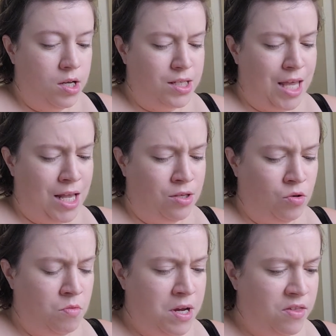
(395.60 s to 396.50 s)

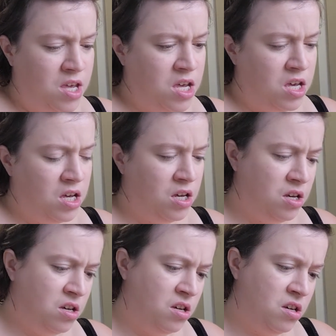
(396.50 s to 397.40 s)
Sandstorm, I think.
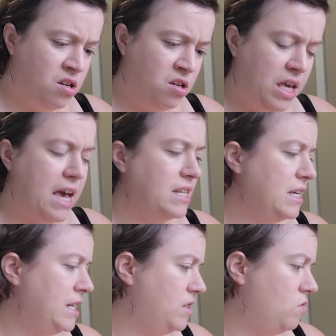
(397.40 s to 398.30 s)
Yeah,
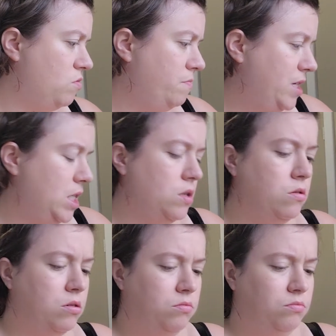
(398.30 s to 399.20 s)
Sandstorm. Oh.